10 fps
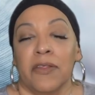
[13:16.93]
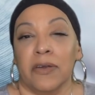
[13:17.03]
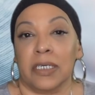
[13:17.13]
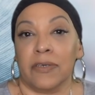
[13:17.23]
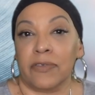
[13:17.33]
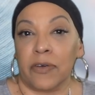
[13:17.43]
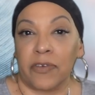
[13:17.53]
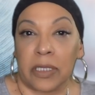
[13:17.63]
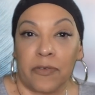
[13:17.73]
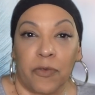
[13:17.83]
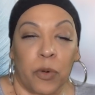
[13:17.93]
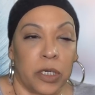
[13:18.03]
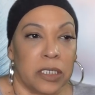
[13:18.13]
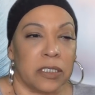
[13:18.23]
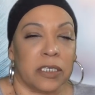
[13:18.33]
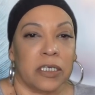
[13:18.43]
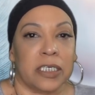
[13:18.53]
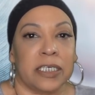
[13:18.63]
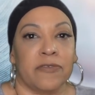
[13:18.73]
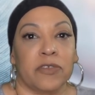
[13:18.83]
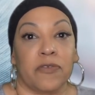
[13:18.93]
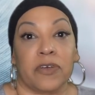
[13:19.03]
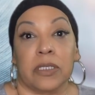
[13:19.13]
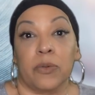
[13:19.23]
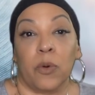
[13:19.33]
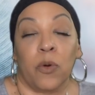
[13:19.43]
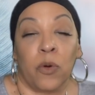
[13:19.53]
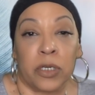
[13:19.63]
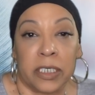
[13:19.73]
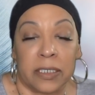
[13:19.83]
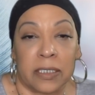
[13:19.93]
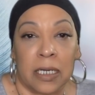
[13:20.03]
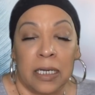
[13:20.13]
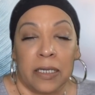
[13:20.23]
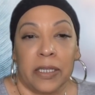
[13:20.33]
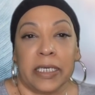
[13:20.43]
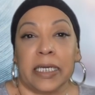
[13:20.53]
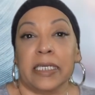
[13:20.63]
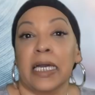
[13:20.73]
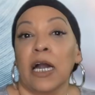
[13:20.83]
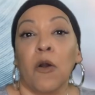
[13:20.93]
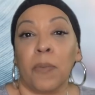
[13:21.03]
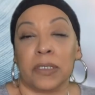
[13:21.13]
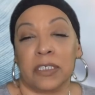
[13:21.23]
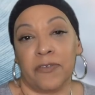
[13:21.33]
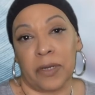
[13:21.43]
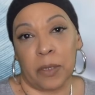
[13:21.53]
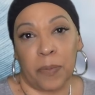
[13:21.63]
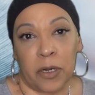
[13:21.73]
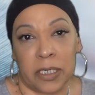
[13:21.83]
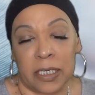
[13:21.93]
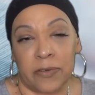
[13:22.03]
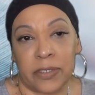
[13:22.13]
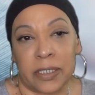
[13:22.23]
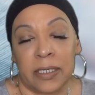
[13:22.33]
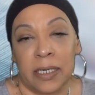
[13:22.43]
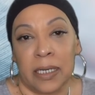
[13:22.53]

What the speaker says: Their gift of clairvoyance, their gift of clairaudience. They can help us develop our gifts.